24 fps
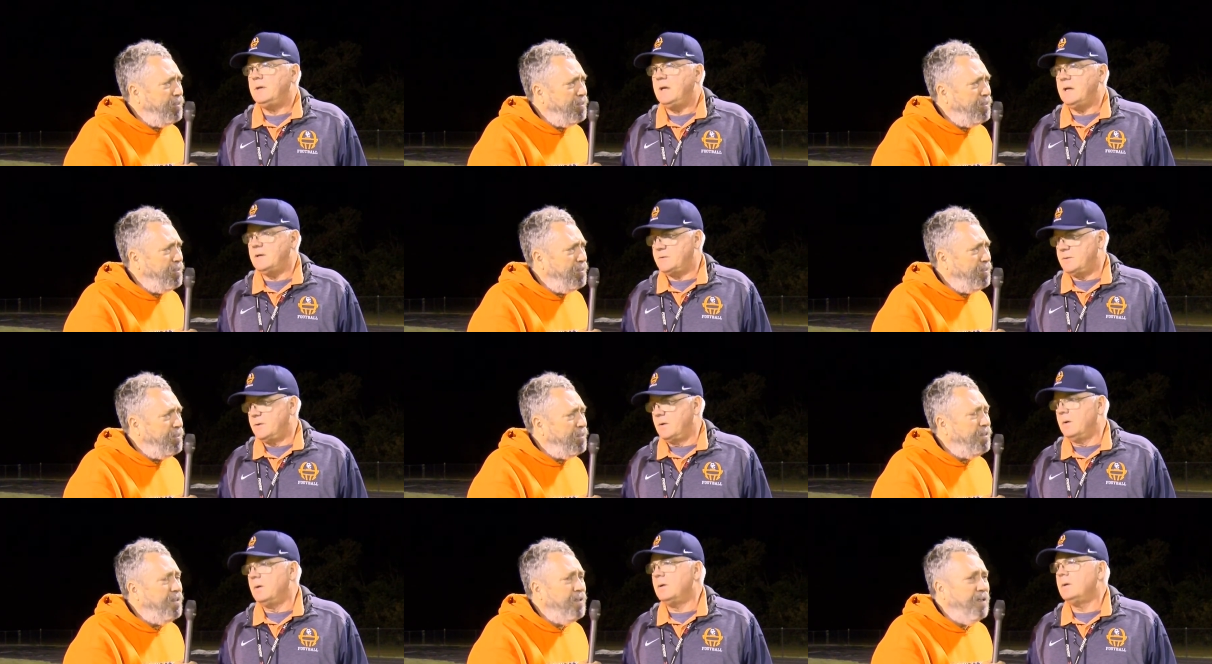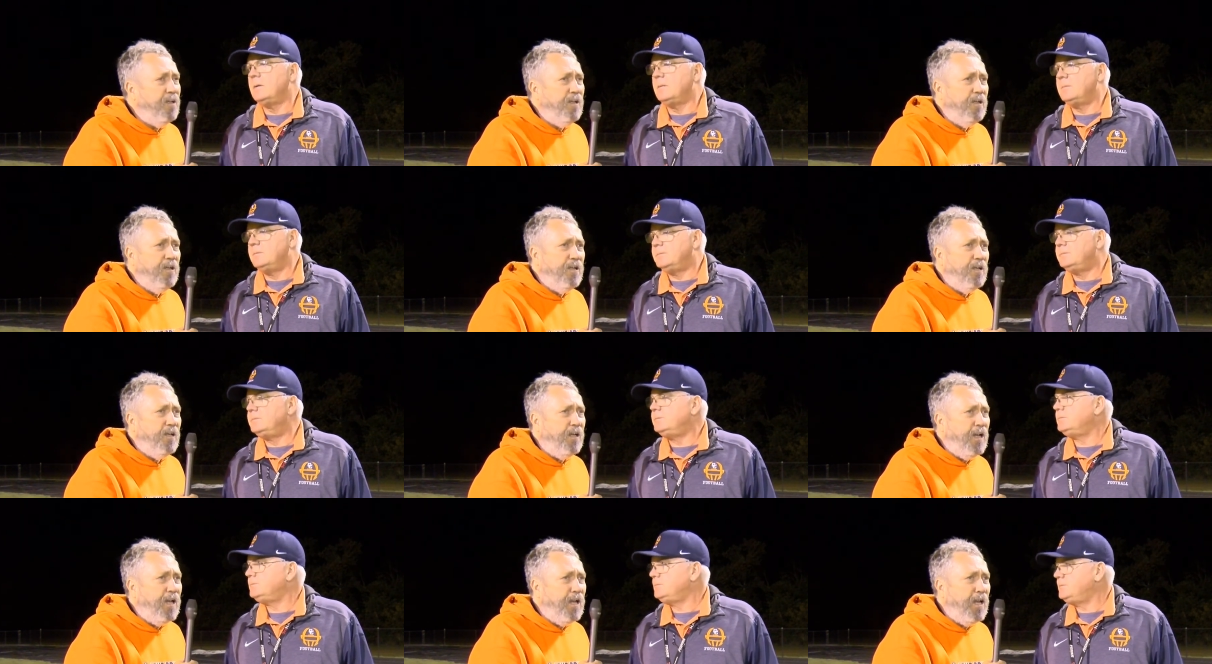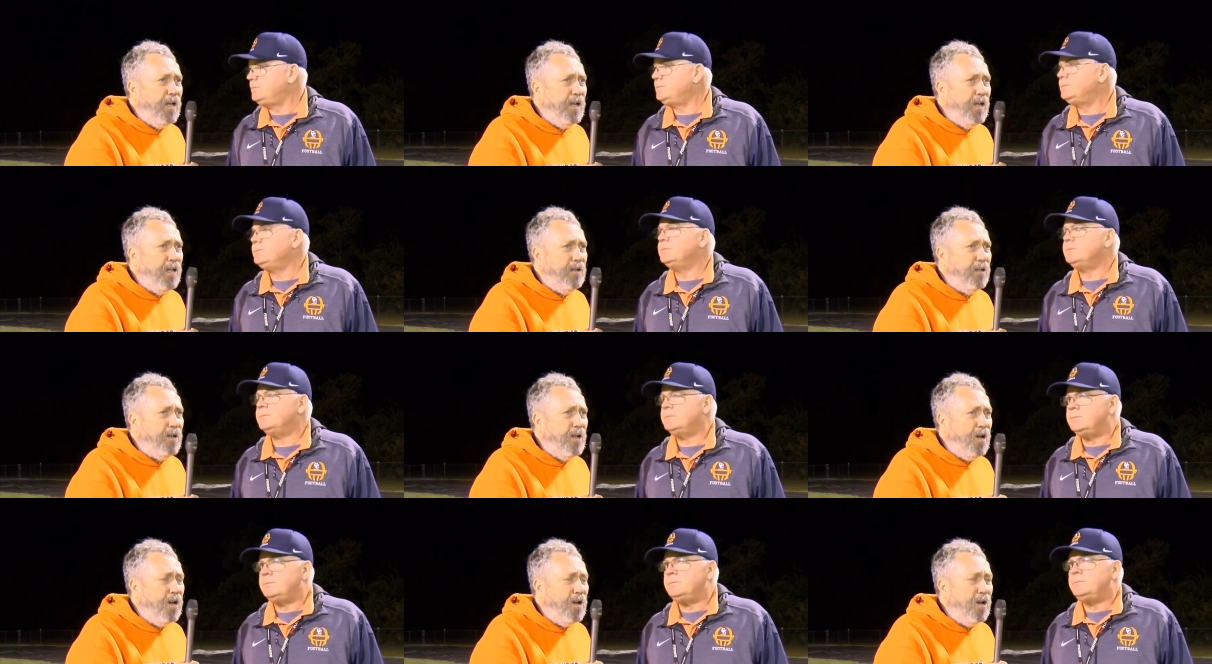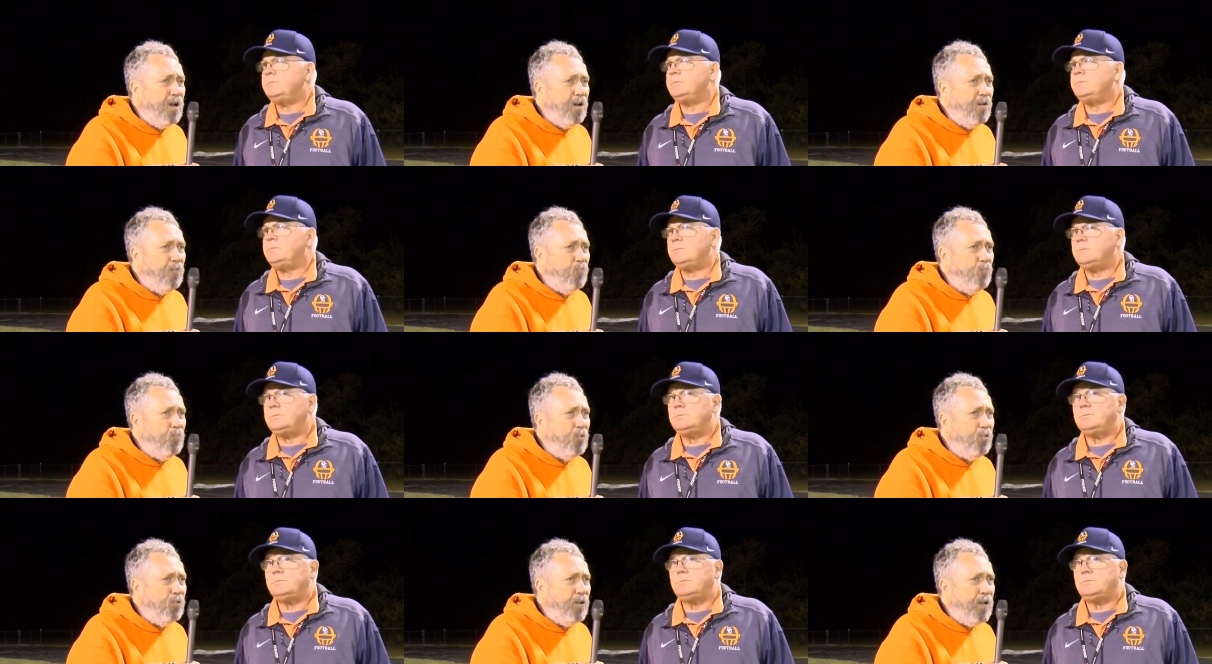Speaker 1: Yes, sir and uh,
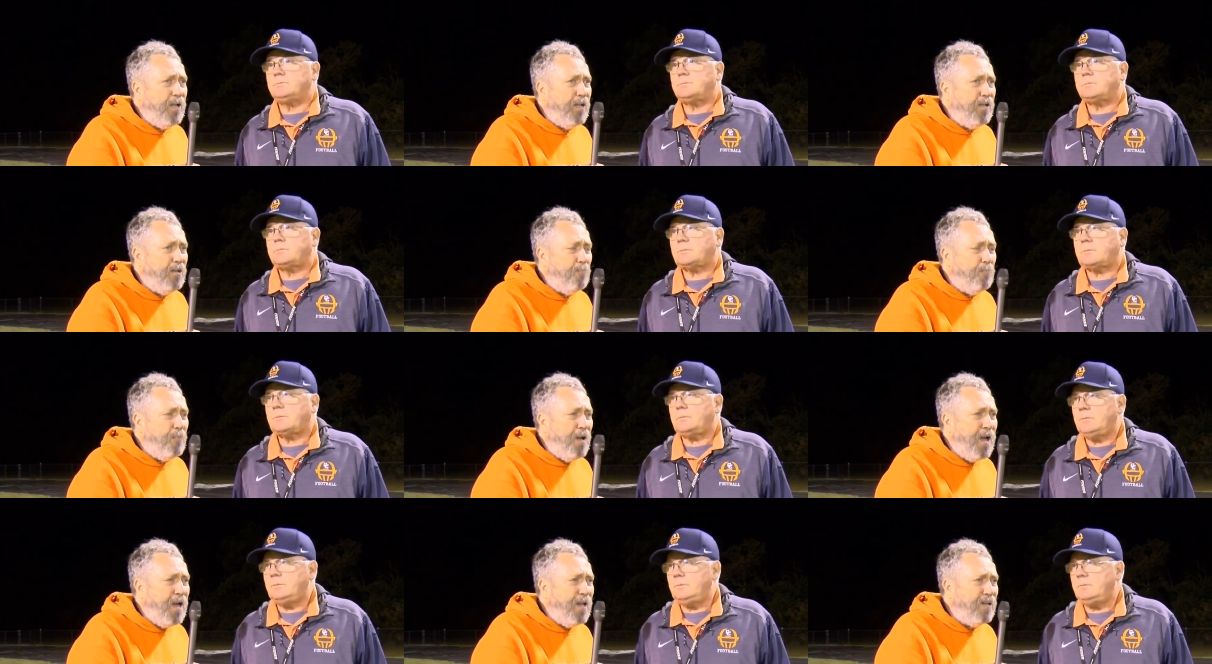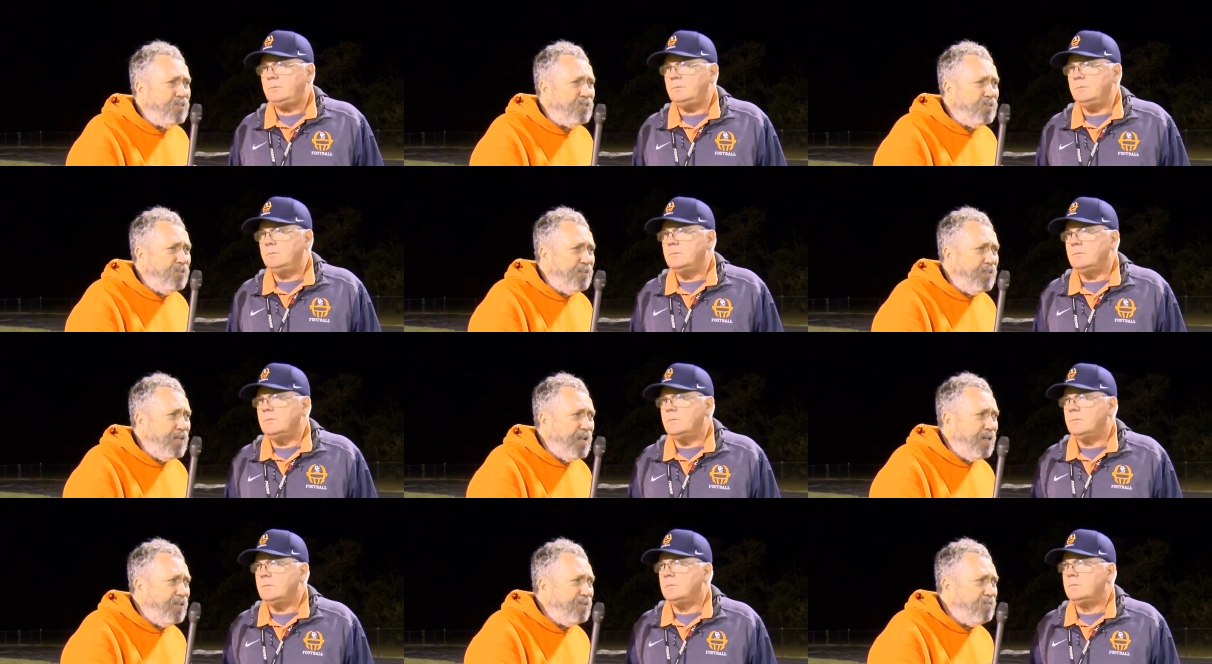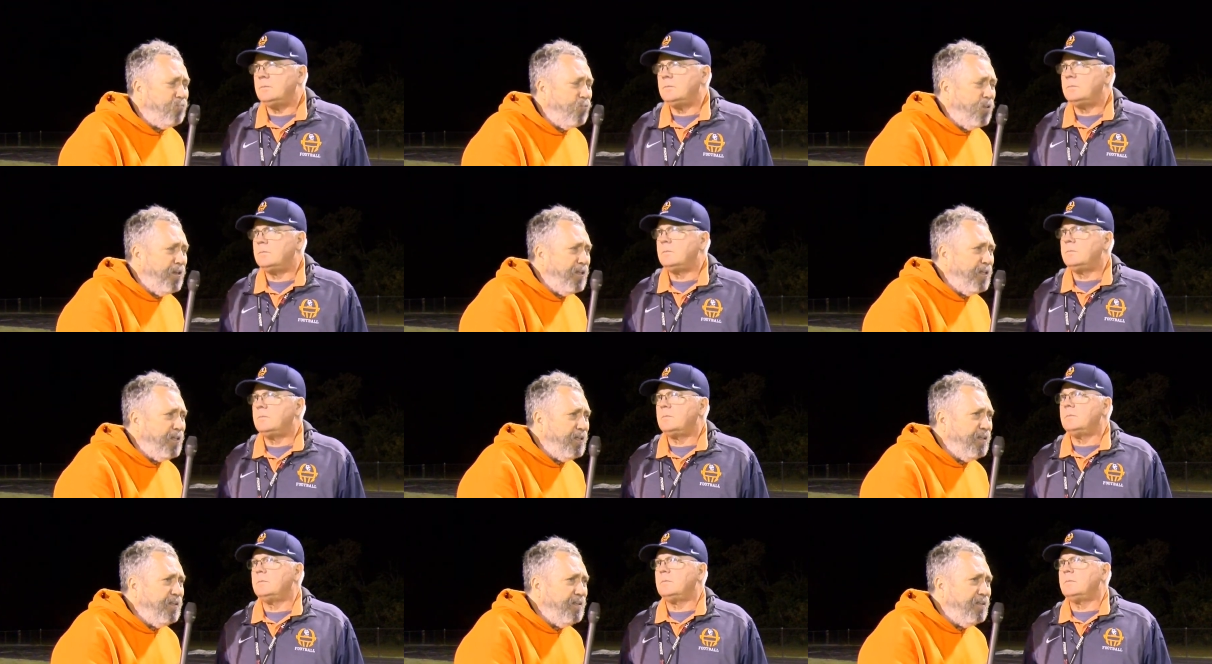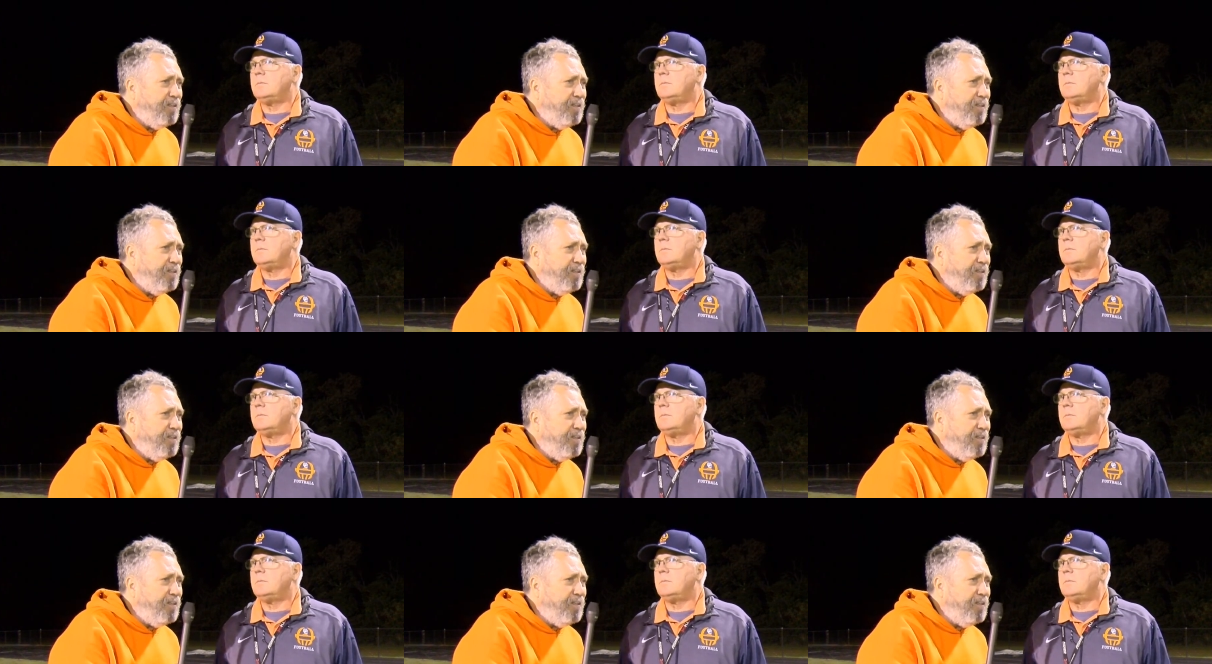we'll head to Madison next week.